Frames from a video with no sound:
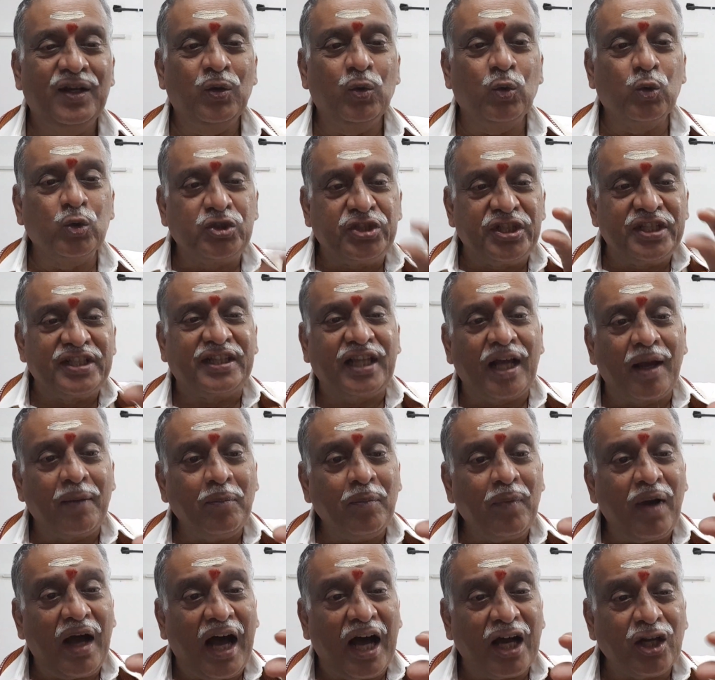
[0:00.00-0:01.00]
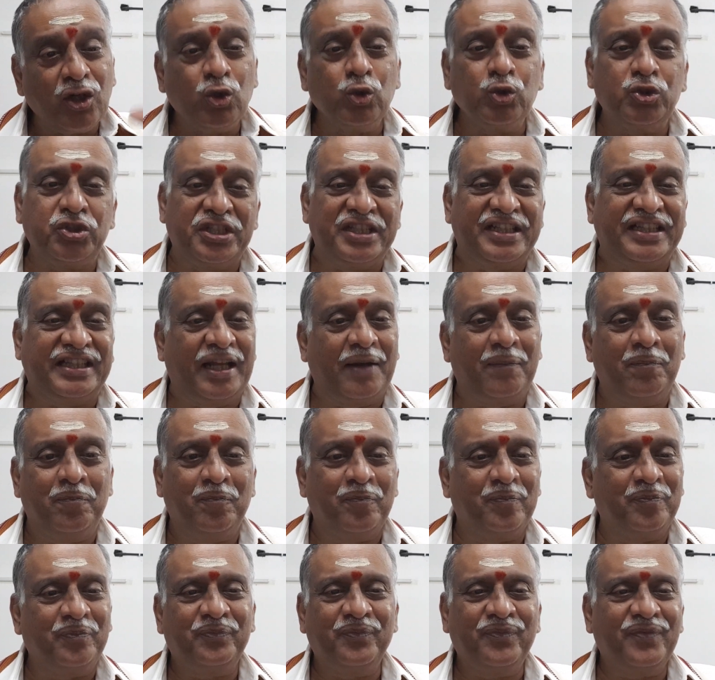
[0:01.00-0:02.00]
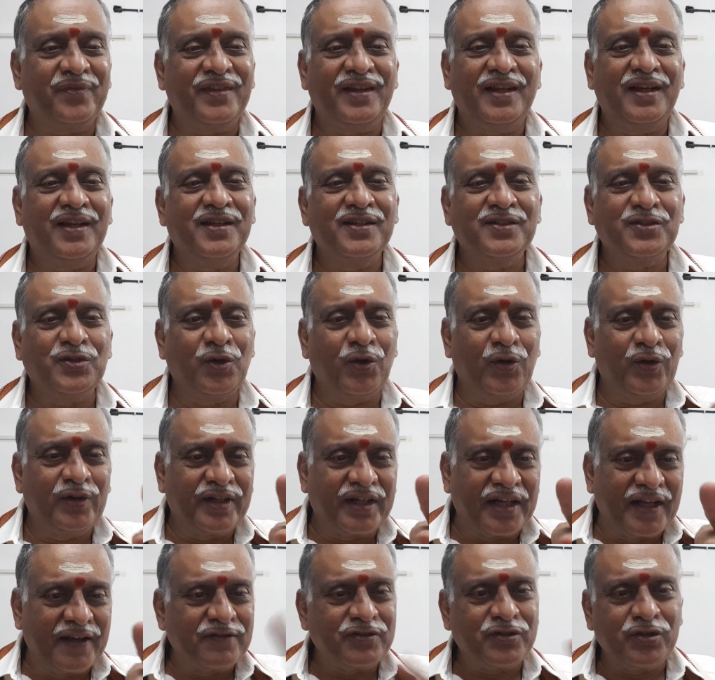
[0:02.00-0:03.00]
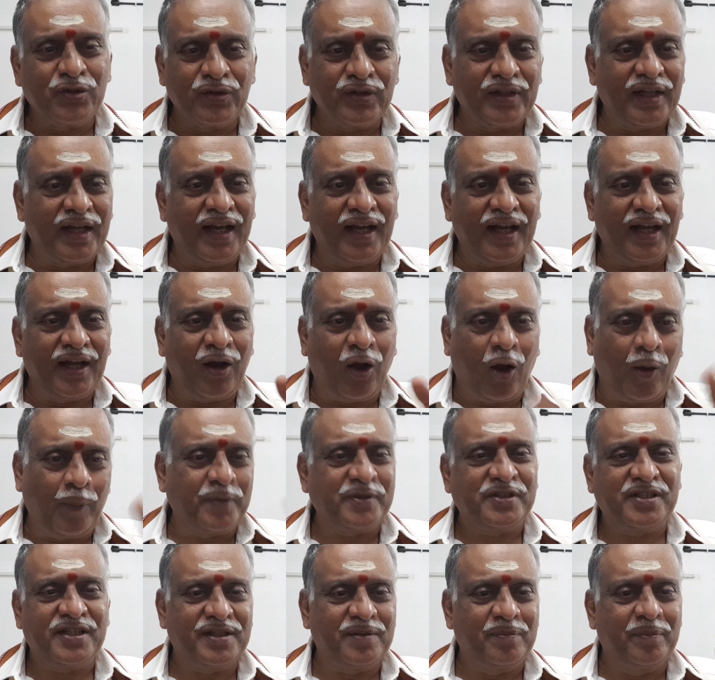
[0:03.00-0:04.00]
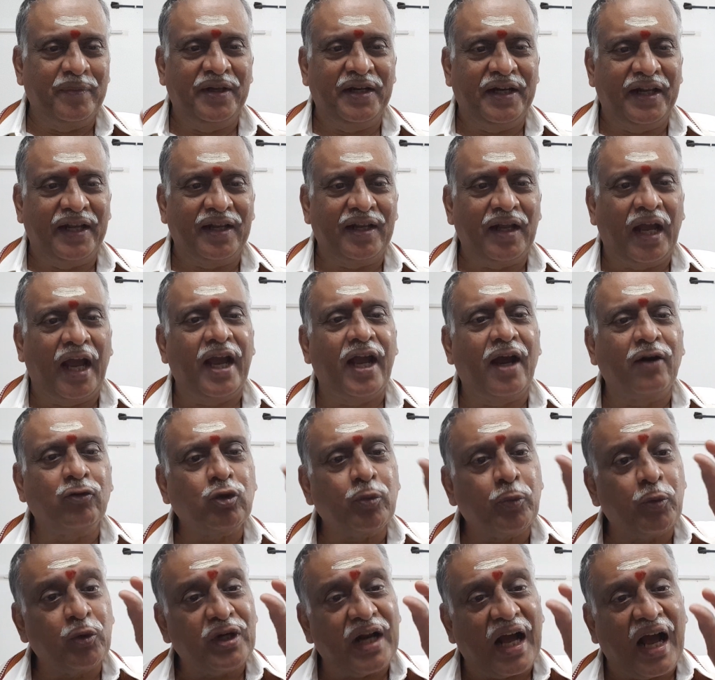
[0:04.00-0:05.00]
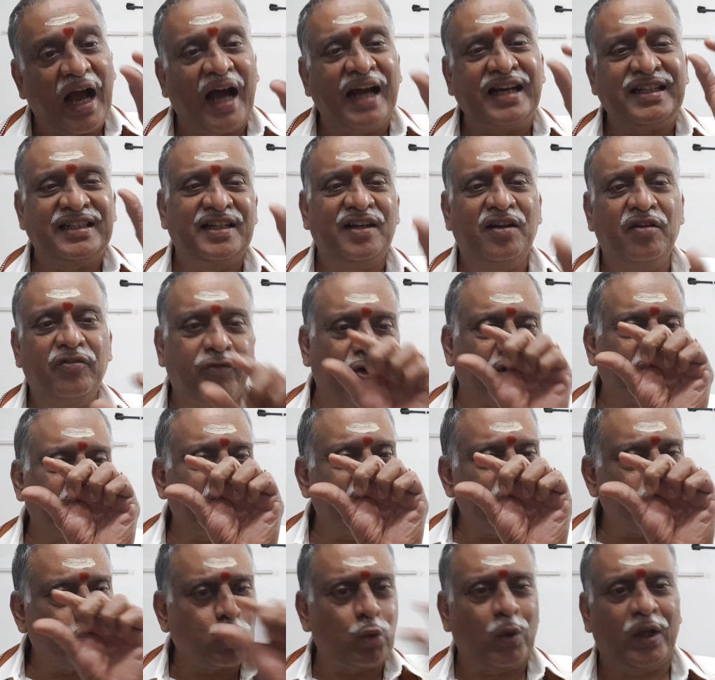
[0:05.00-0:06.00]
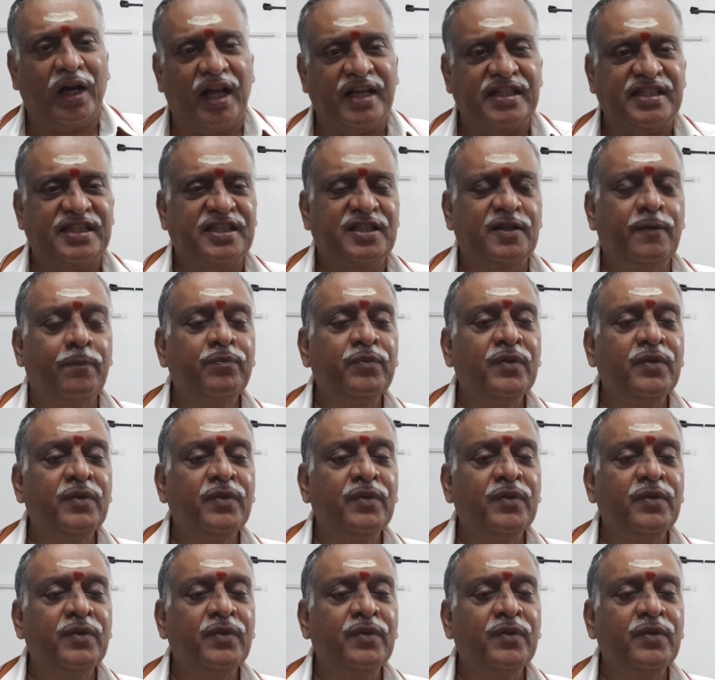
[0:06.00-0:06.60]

Uchitam, Anuchitam. So it gives you the opposite meaning. I have to put an for the swaras.